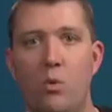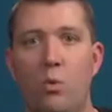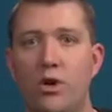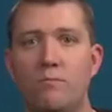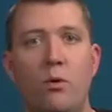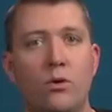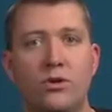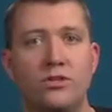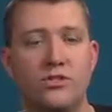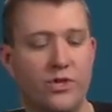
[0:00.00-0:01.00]
One
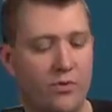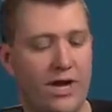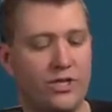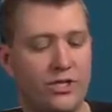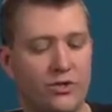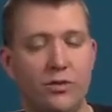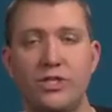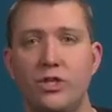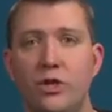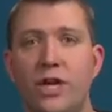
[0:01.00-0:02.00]
important consideration is really
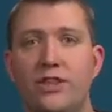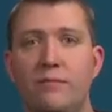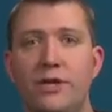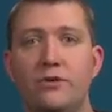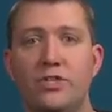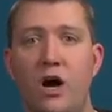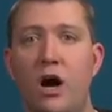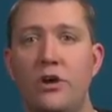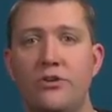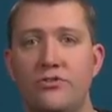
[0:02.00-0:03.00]
to look at the meters
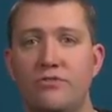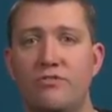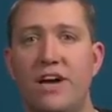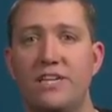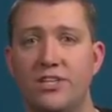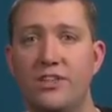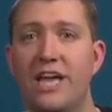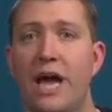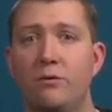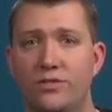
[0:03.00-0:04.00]
on your device and on
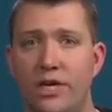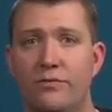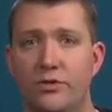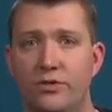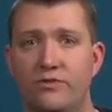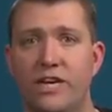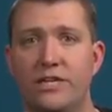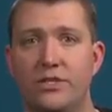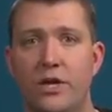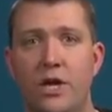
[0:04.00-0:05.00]
the outside of your
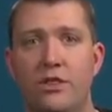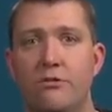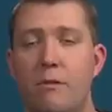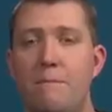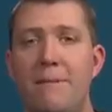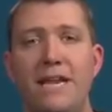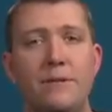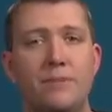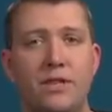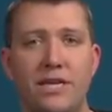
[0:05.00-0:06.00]
device. There are
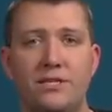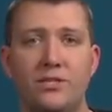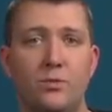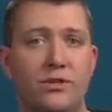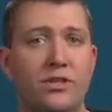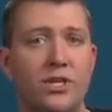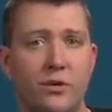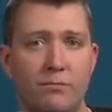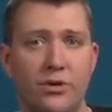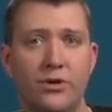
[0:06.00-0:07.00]
many places within the
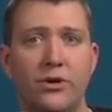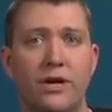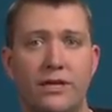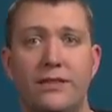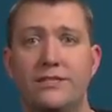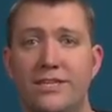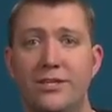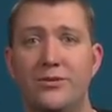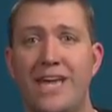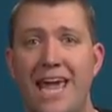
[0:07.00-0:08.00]
computer that the
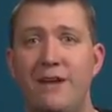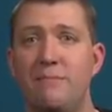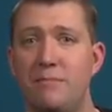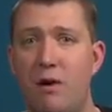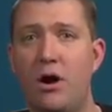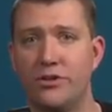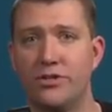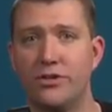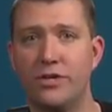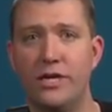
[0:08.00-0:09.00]
signal can be
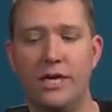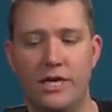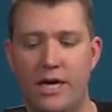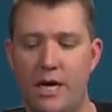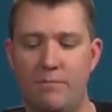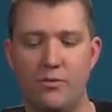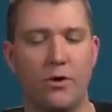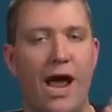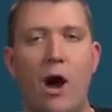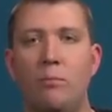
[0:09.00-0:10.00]
monitored. There
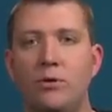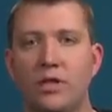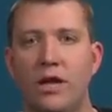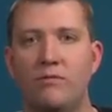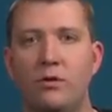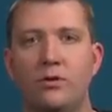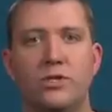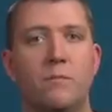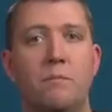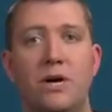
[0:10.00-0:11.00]
are output levels
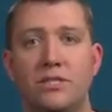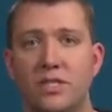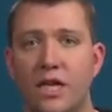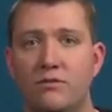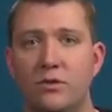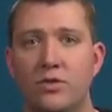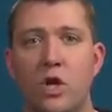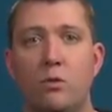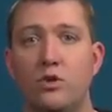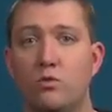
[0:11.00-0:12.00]
and bus levels,
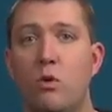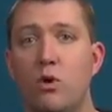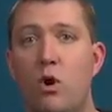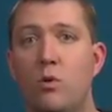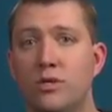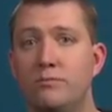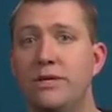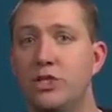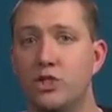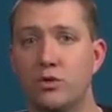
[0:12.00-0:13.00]
which won't always
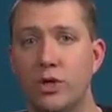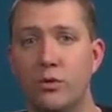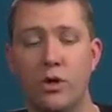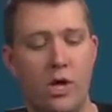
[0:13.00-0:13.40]
be true,